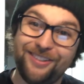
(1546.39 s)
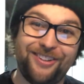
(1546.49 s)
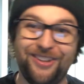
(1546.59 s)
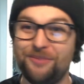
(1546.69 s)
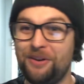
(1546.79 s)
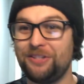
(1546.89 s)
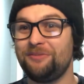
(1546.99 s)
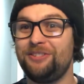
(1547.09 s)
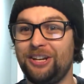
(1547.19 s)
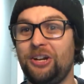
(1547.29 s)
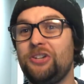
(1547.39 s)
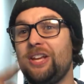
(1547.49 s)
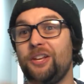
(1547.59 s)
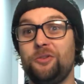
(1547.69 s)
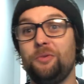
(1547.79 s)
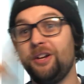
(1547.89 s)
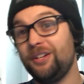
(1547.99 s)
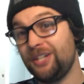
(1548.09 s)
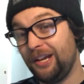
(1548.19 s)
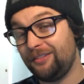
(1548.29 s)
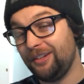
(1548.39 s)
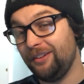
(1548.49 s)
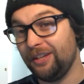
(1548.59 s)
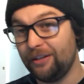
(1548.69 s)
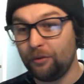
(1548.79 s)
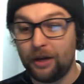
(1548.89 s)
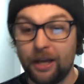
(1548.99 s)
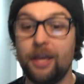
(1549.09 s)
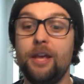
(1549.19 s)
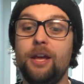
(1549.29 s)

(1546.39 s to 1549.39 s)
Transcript: So you bought some stickers and you won a chance into the giveaway.